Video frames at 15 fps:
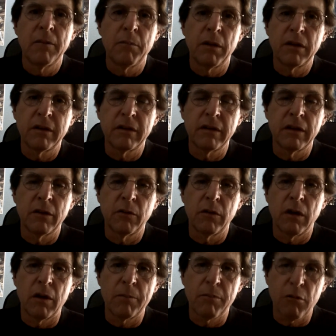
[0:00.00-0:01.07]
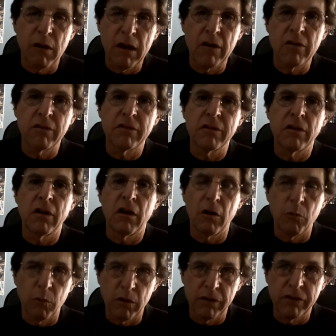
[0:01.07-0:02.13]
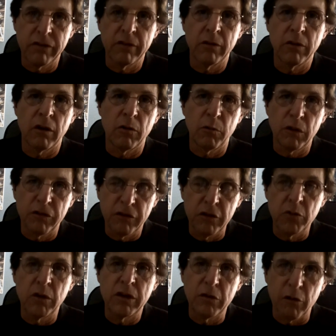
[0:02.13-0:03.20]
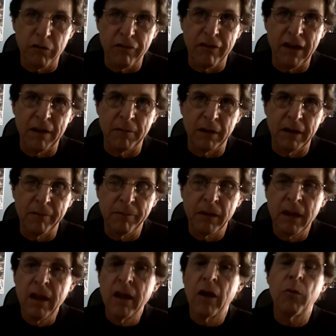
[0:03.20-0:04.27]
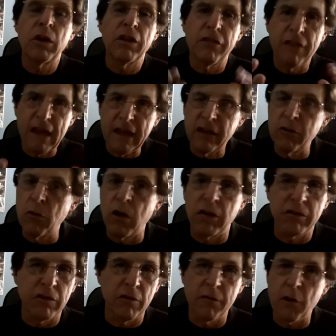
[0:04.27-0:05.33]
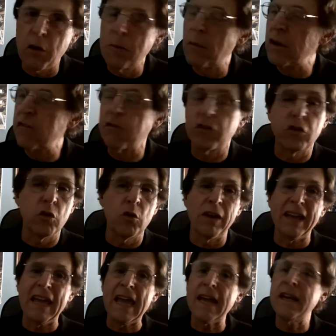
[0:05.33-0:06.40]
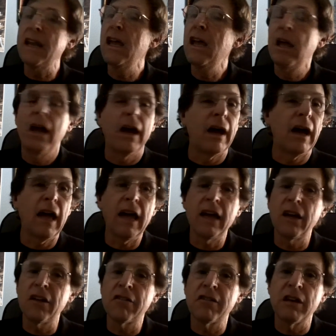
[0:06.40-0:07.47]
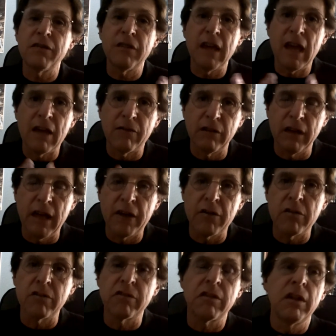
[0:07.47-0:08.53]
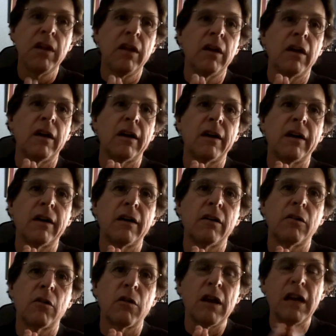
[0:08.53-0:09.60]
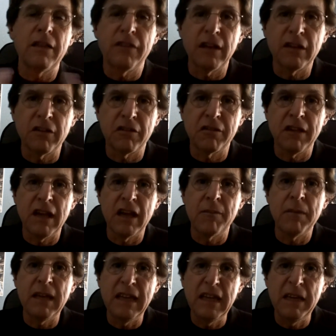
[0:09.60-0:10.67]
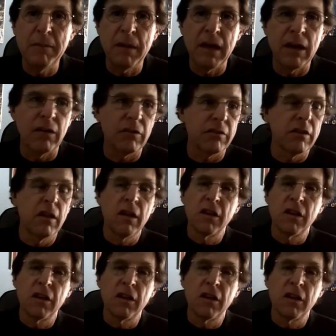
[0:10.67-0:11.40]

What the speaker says: But our prayers are with you and your family. I want to thank you also very much for tuning in. Hey, listen, if you have letters or anything to say to me, emails,